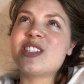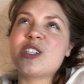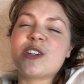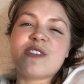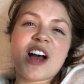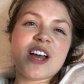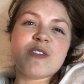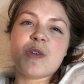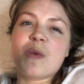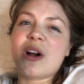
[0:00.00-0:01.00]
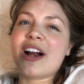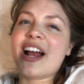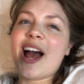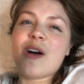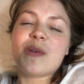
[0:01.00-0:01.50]
survive a
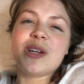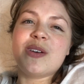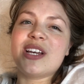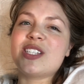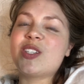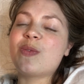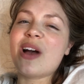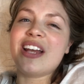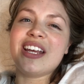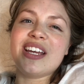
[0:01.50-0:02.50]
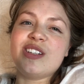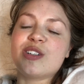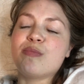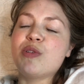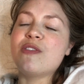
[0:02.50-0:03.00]
workout where you get sweaty and you're
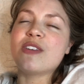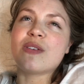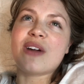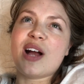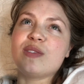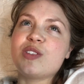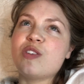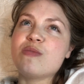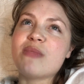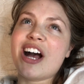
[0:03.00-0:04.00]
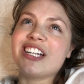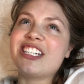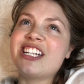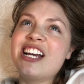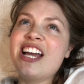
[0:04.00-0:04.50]
moving around too much.